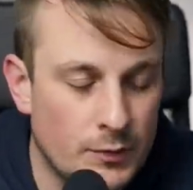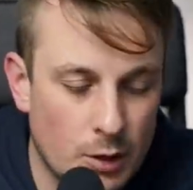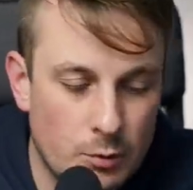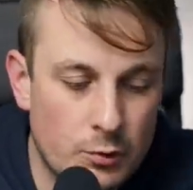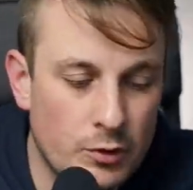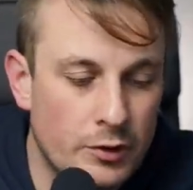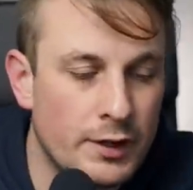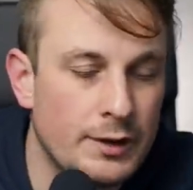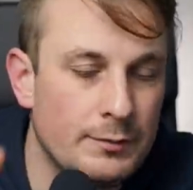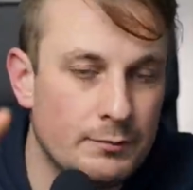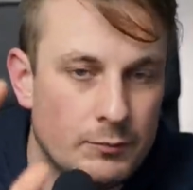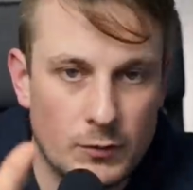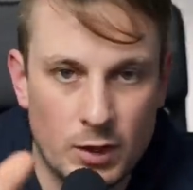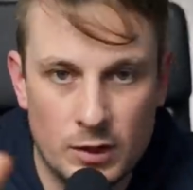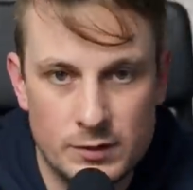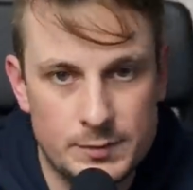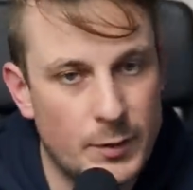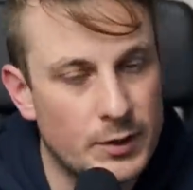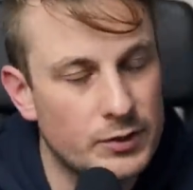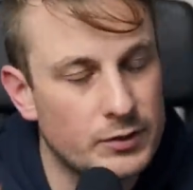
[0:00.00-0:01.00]
Don't worry,
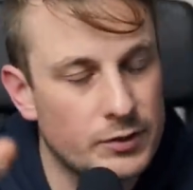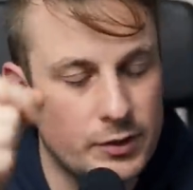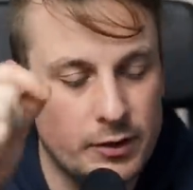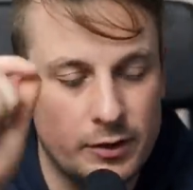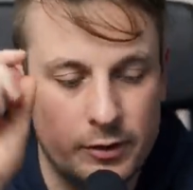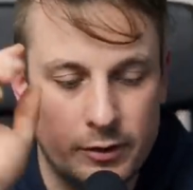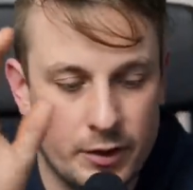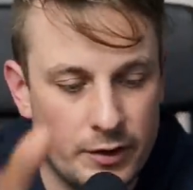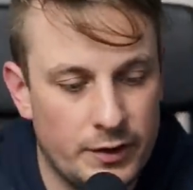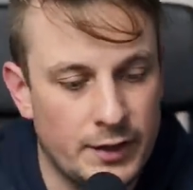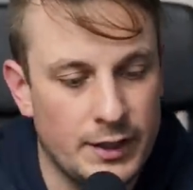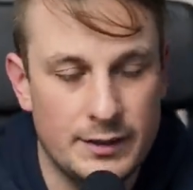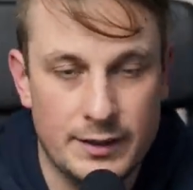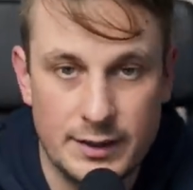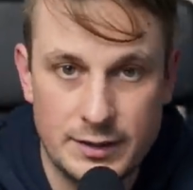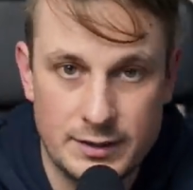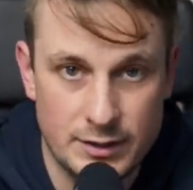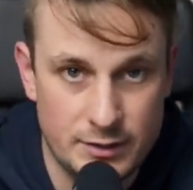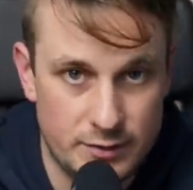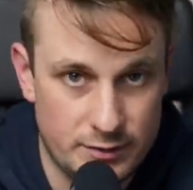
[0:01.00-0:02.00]
not sponsored or nothing.
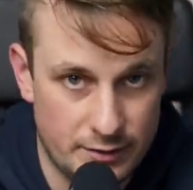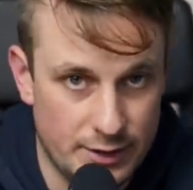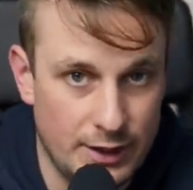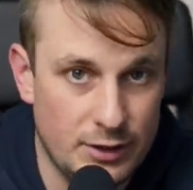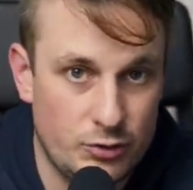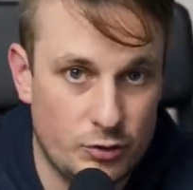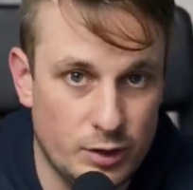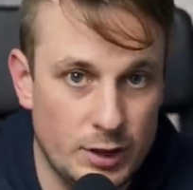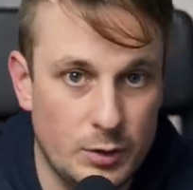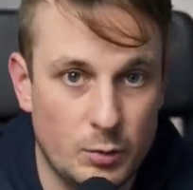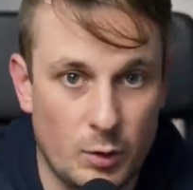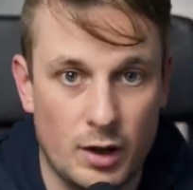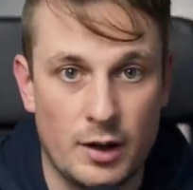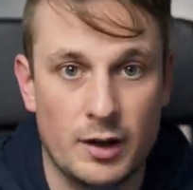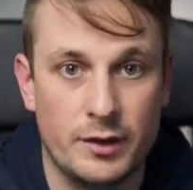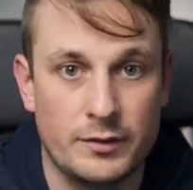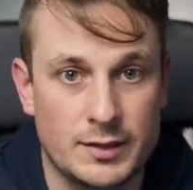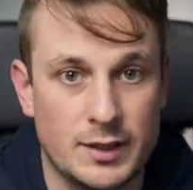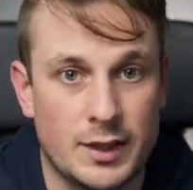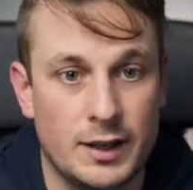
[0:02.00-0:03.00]
This is literally what
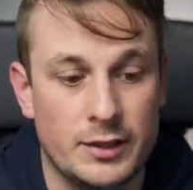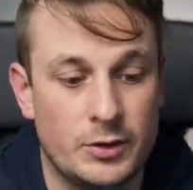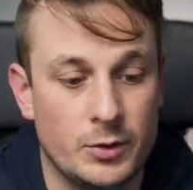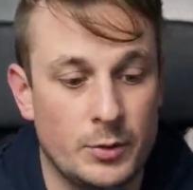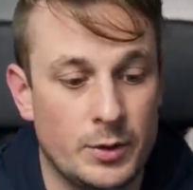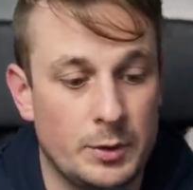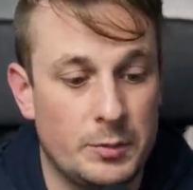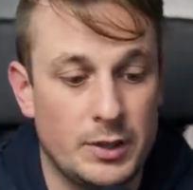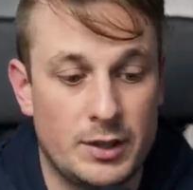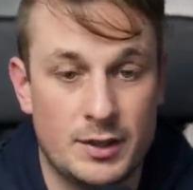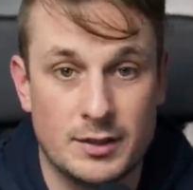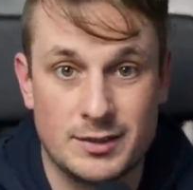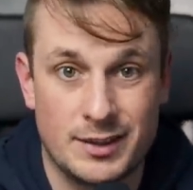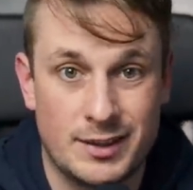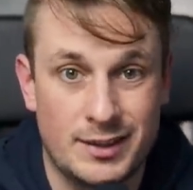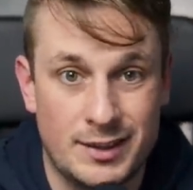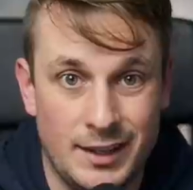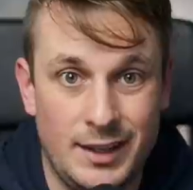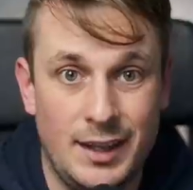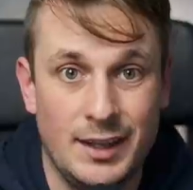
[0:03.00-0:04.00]
I've started doing because I
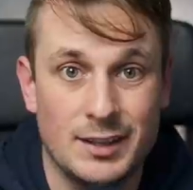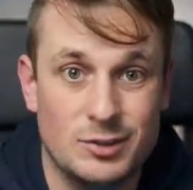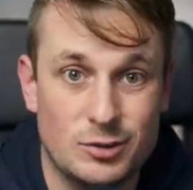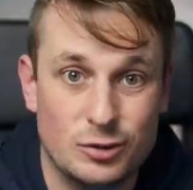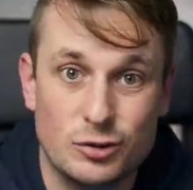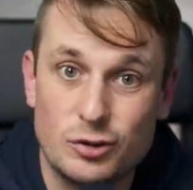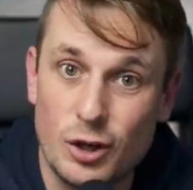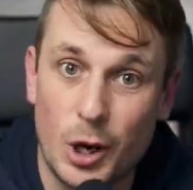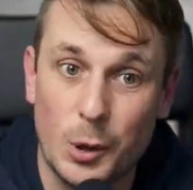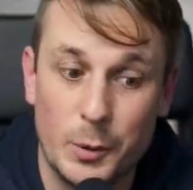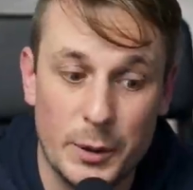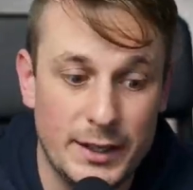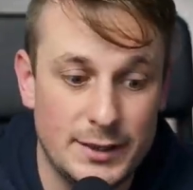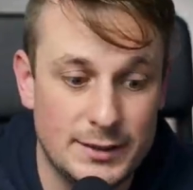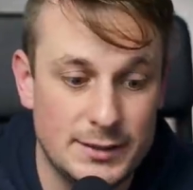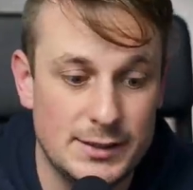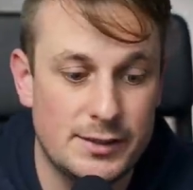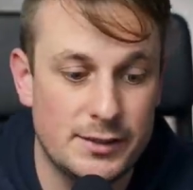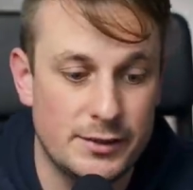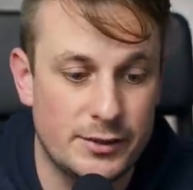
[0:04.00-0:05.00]
think it's so
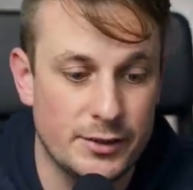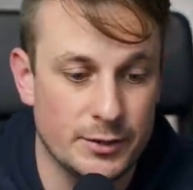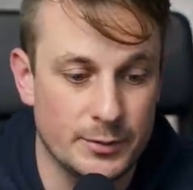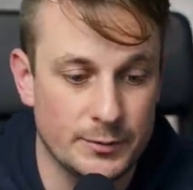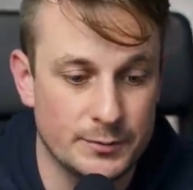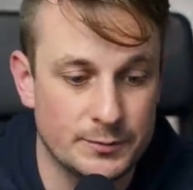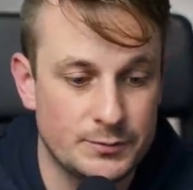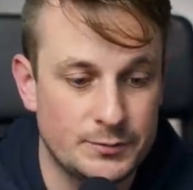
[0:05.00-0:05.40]
easy to do.